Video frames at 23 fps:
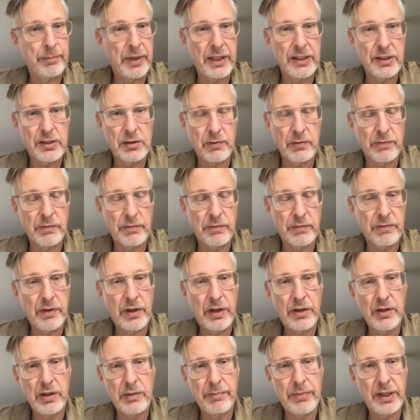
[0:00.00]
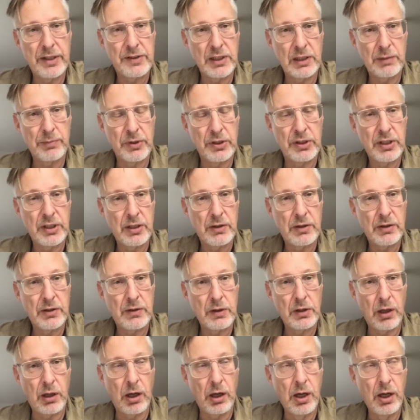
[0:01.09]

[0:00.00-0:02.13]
based on very basic material,